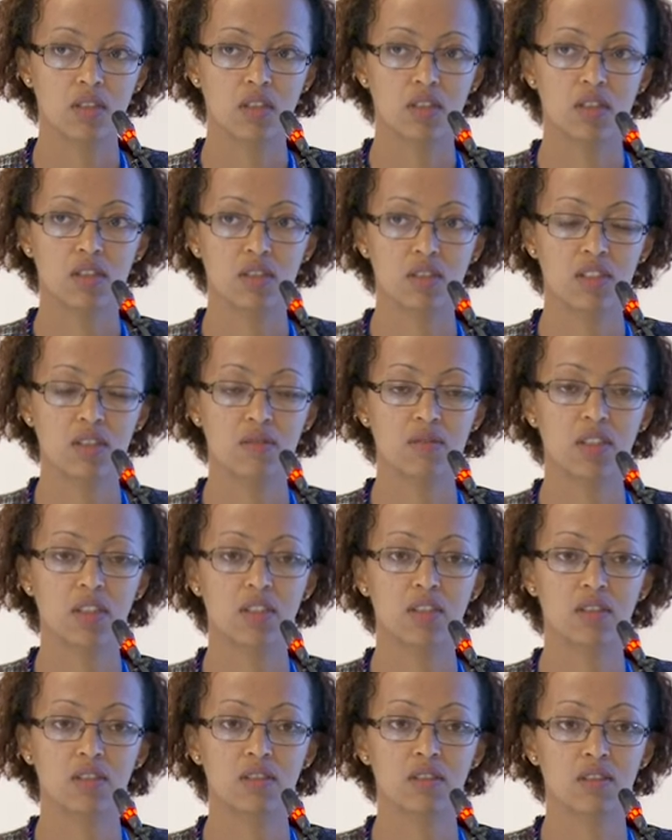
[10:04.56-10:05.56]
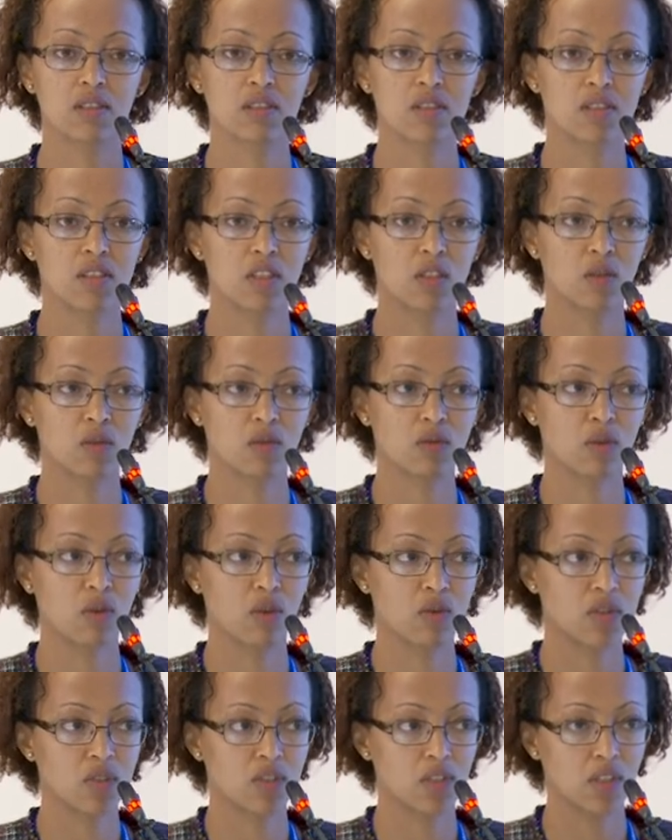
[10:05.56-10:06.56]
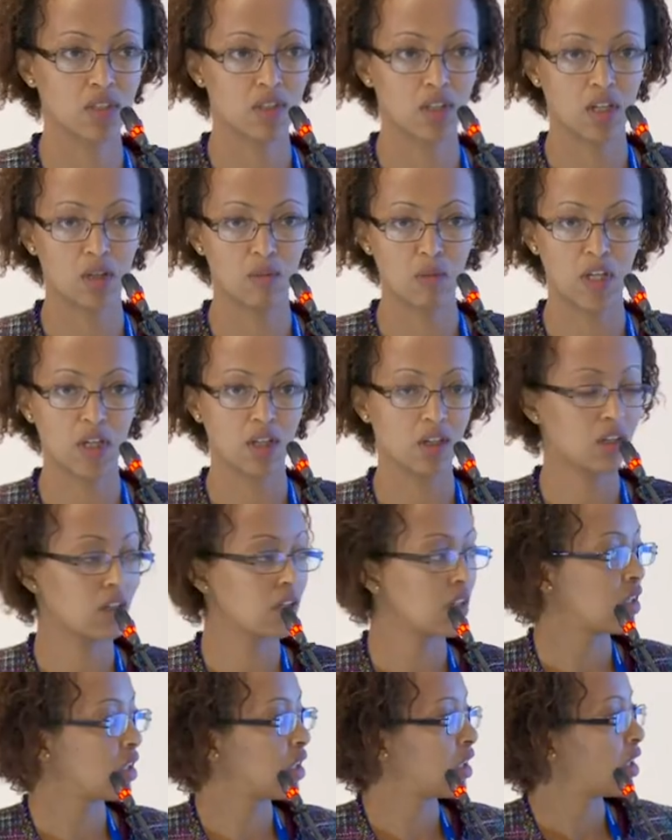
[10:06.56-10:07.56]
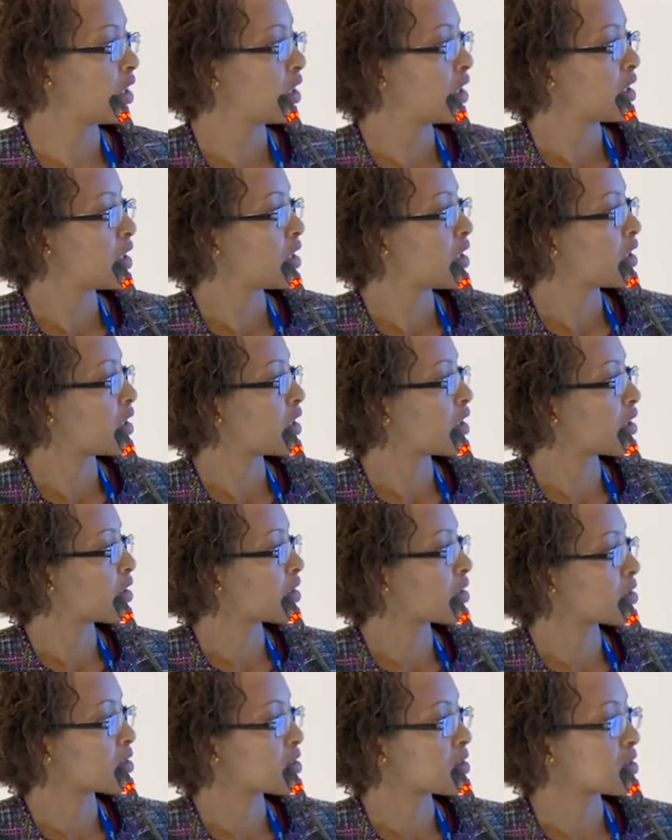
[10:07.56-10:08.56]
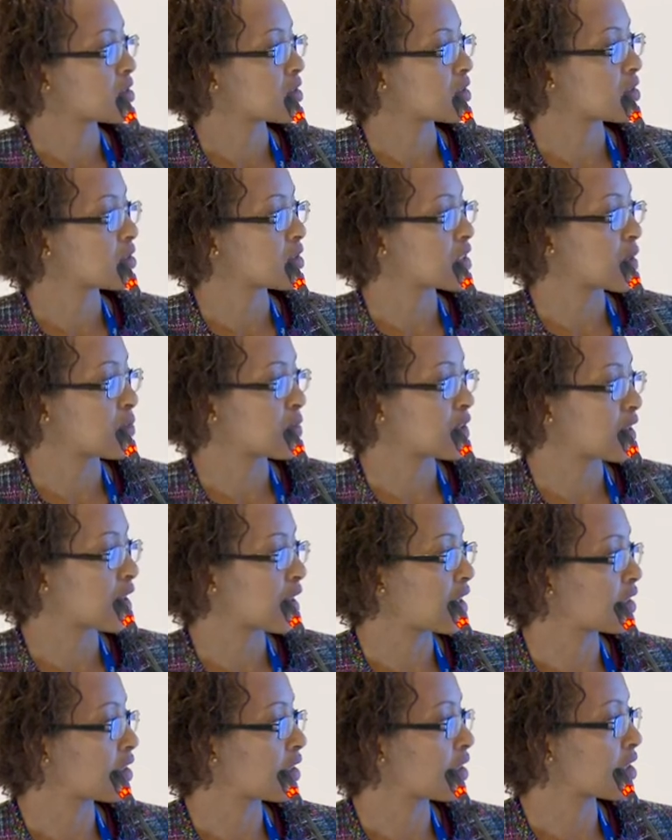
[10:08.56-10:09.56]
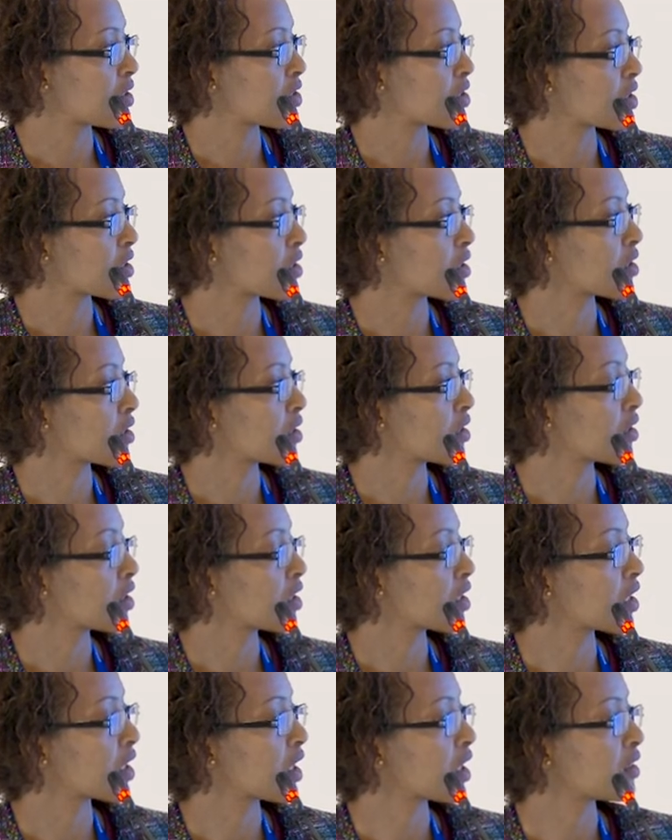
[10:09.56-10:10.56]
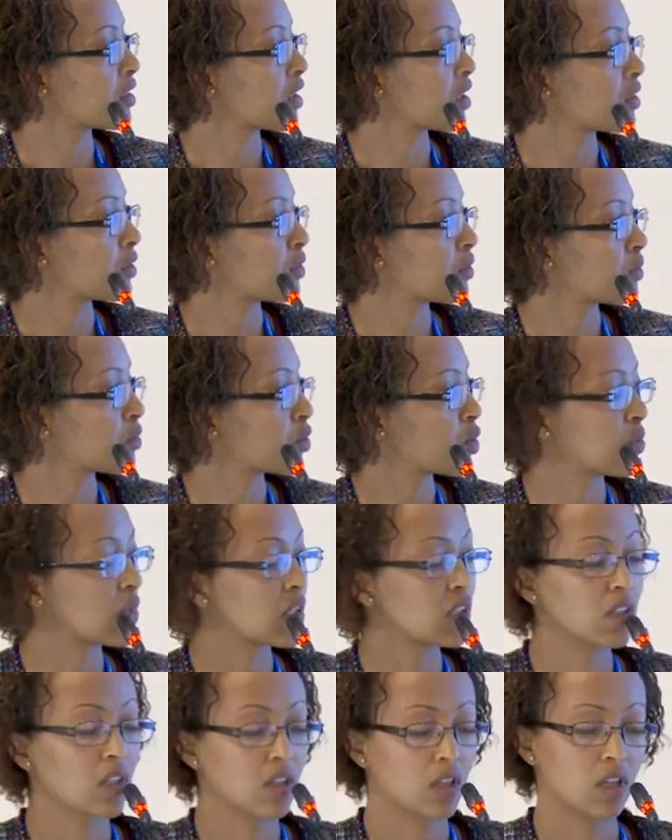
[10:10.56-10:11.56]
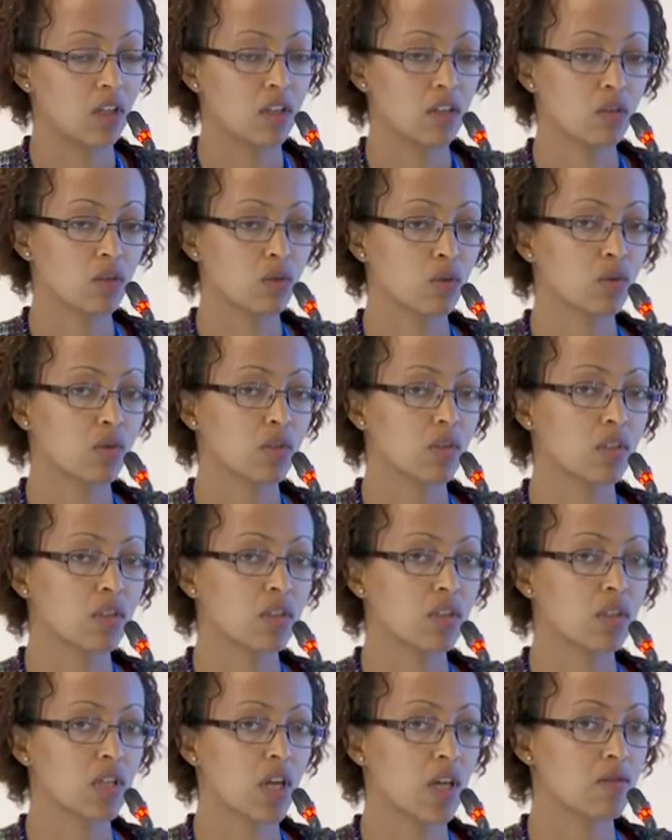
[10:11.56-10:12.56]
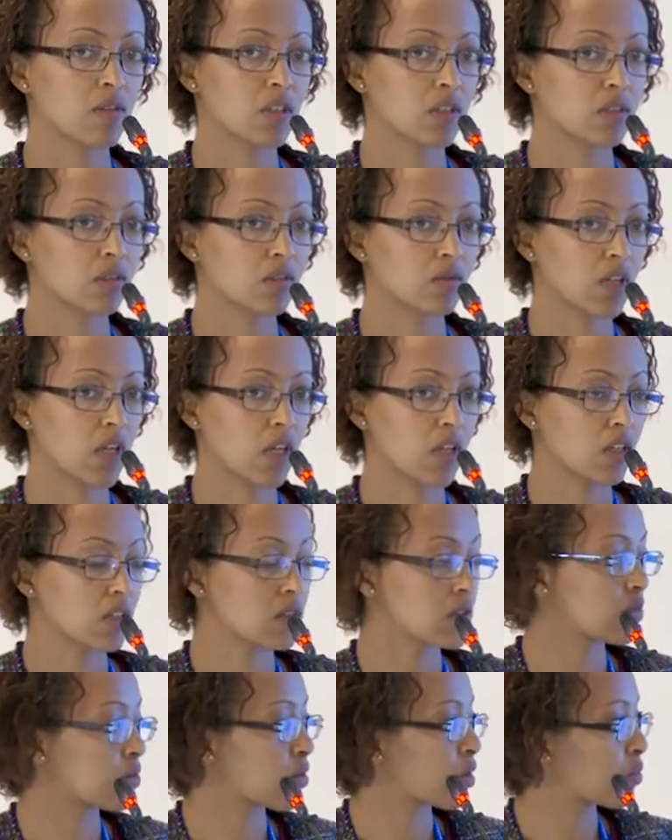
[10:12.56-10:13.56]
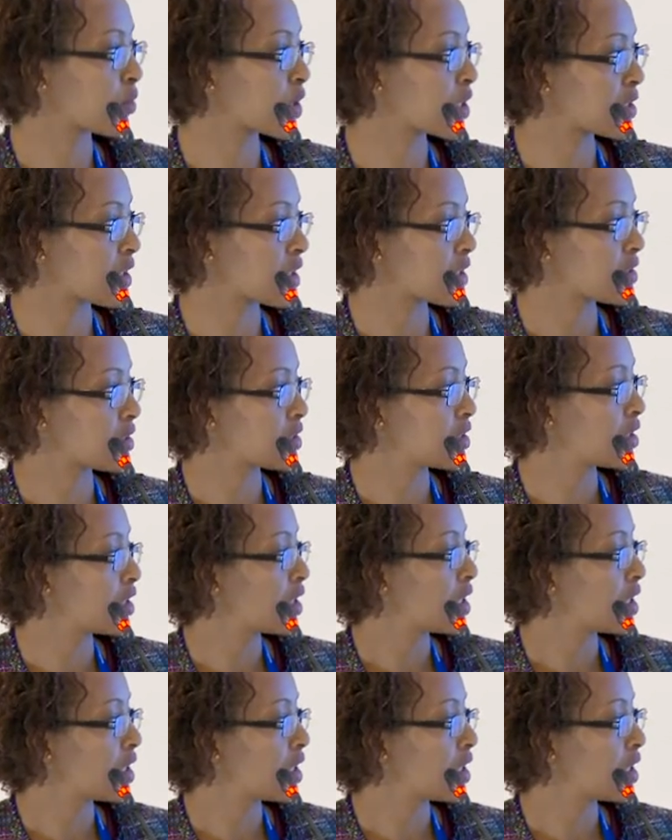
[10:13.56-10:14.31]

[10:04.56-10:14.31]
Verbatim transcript: a different set of constraints than men. Some in the literature indicate that women tend to divert finance from business,